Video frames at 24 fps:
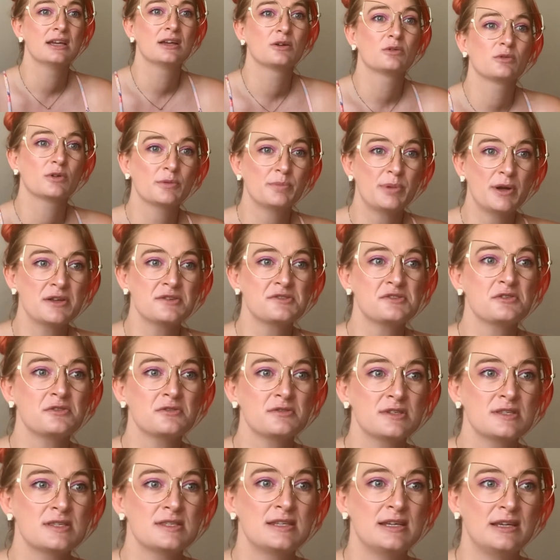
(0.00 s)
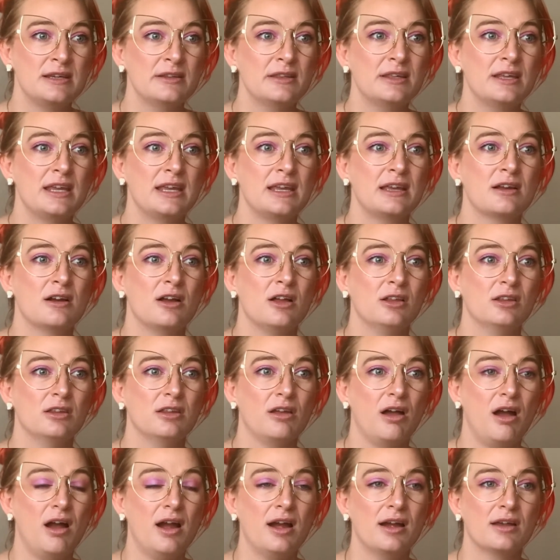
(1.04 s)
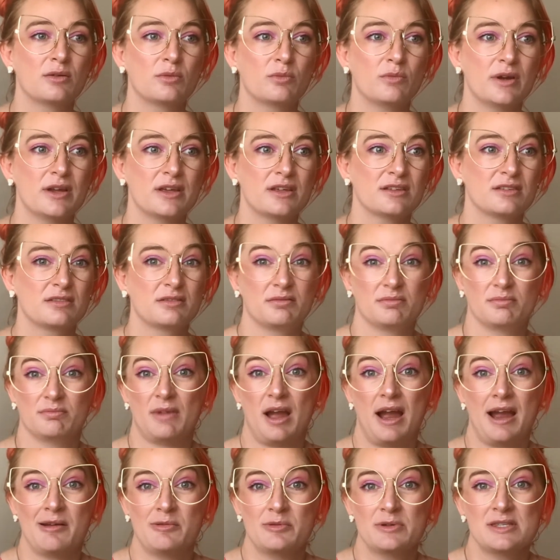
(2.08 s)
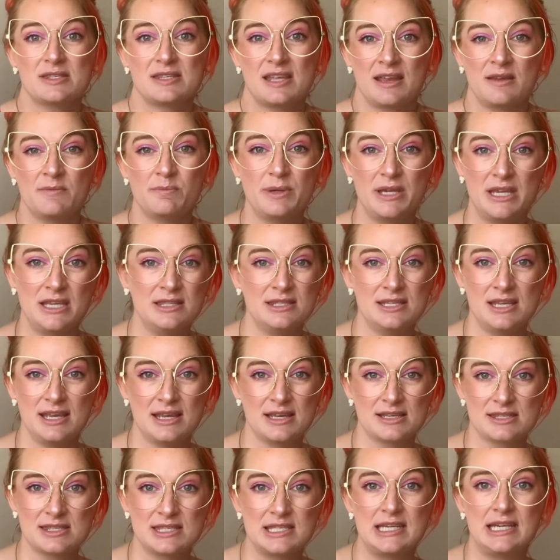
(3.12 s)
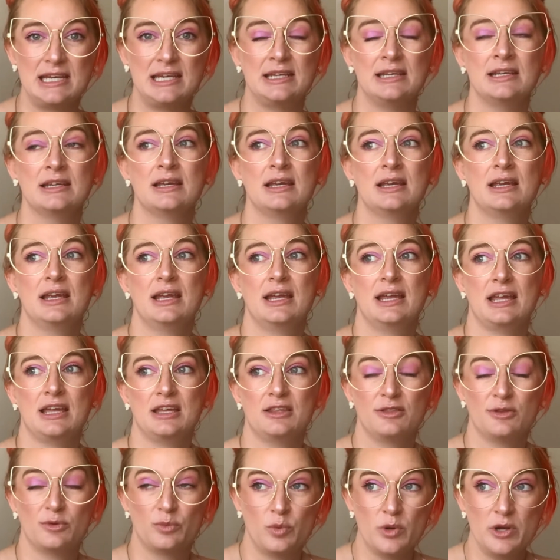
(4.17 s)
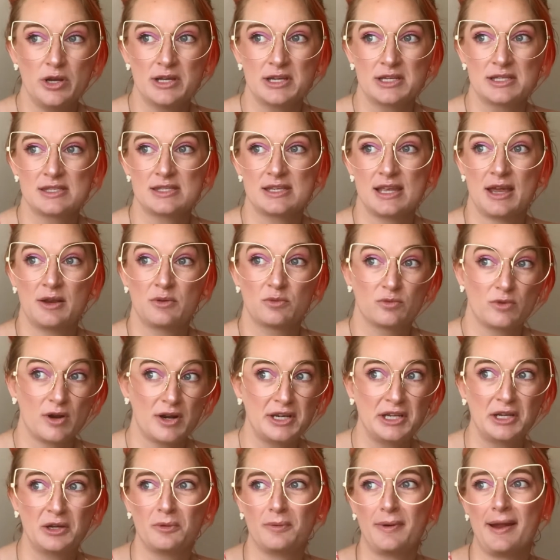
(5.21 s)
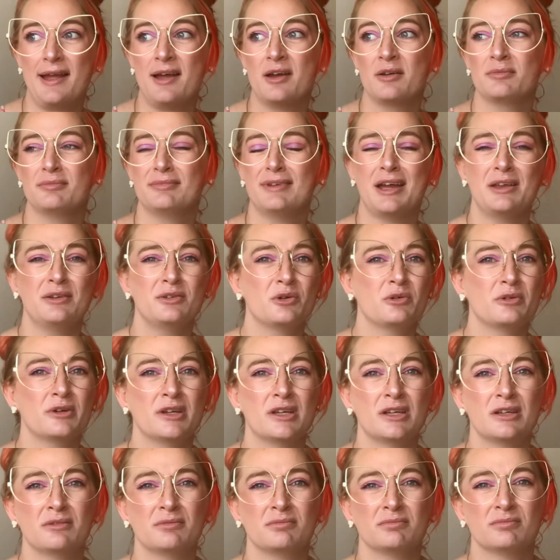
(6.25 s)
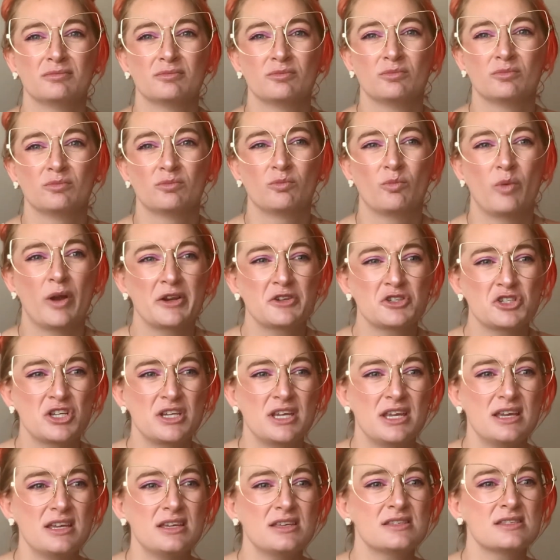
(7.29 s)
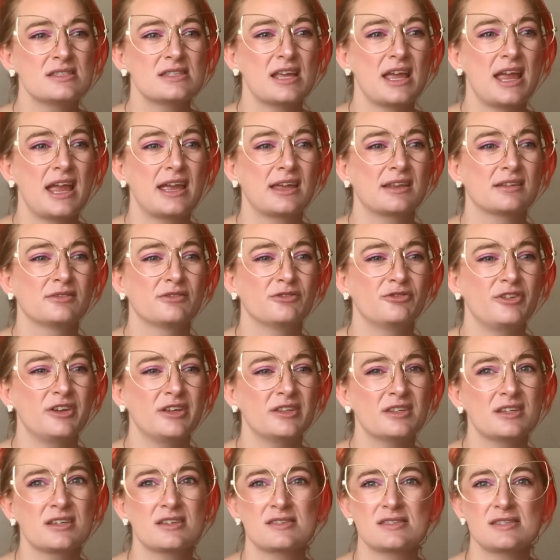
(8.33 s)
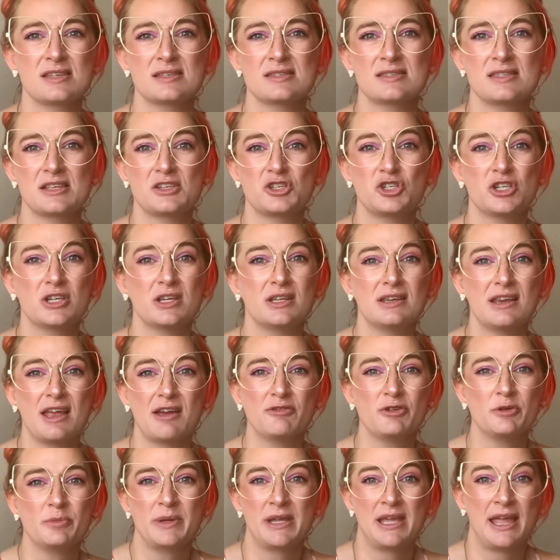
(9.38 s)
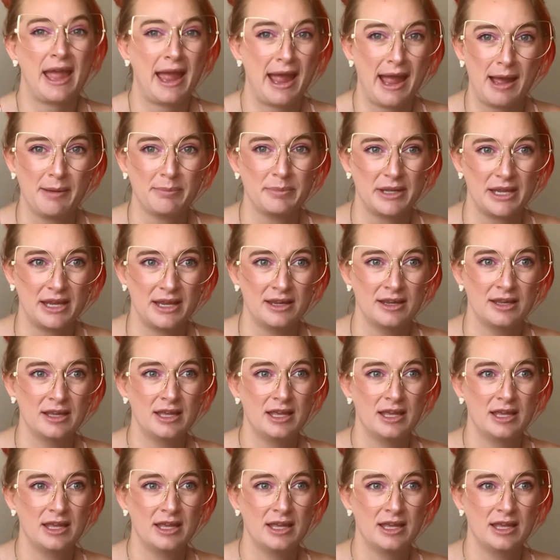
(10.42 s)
Rapunzel is dealing a lot with, I would say, PTSD in the woods and running around, not knowing where she is, and feeling a sense that she can never be happy.